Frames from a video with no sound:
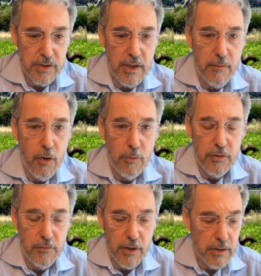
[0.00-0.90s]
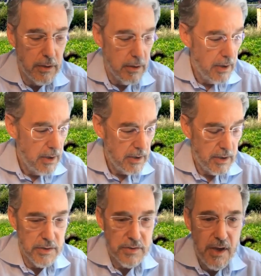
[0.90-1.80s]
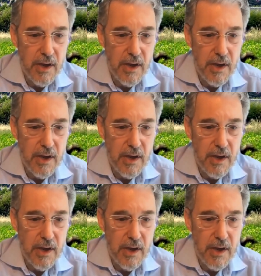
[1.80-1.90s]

that they've always funded is,